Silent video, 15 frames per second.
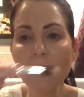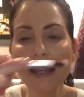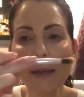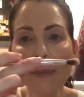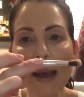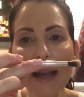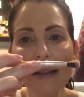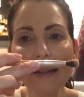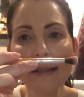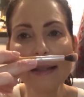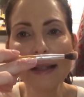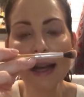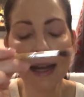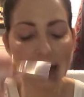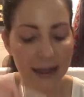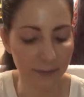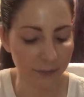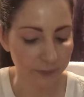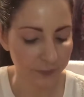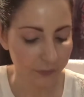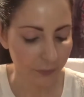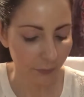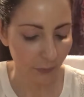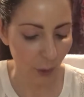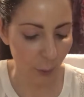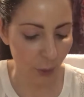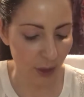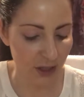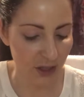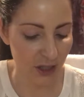Emax Design
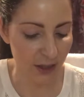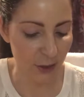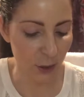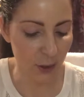brushes.